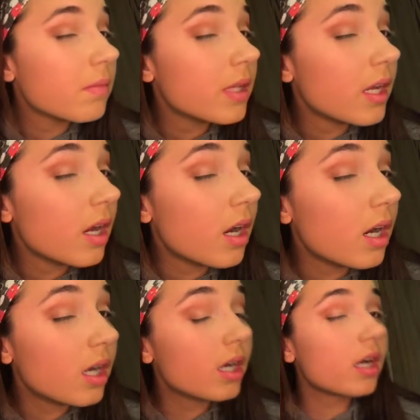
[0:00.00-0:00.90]
They
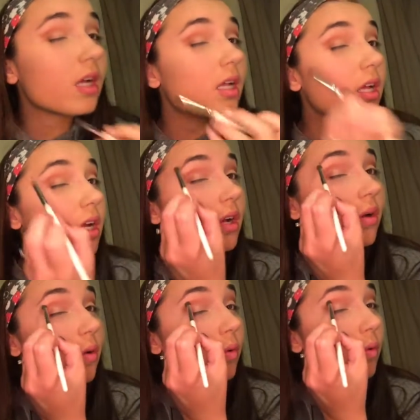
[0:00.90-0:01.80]
are
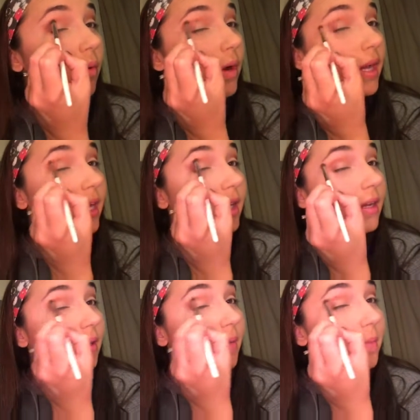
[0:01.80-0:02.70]
quite
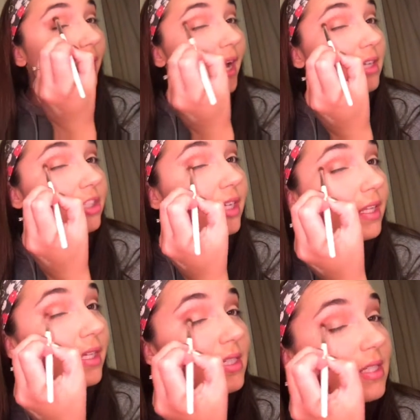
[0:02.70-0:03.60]
patchy,
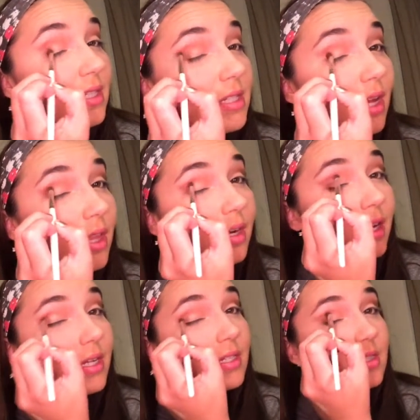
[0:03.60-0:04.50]
at least this color
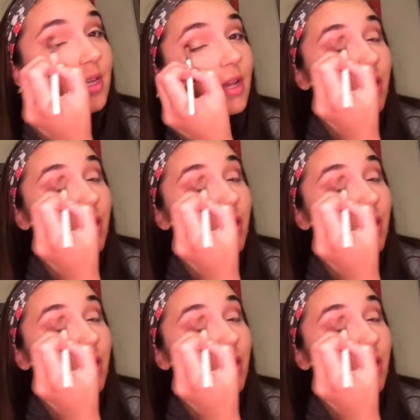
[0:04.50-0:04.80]
is,